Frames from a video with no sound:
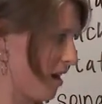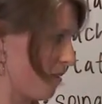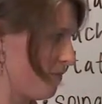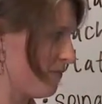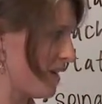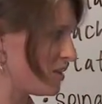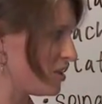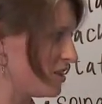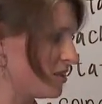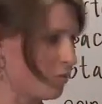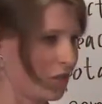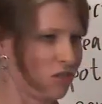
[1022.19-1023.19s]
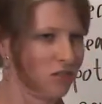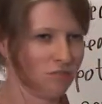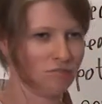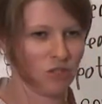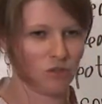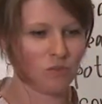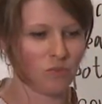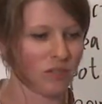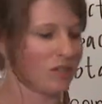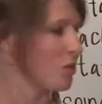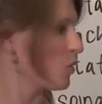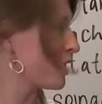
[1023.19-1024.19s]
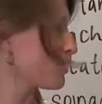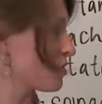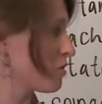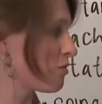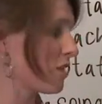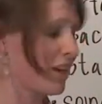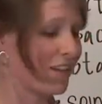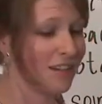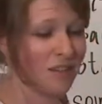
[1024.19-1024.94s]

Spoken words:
veggies when you're, with a quick stir fry, and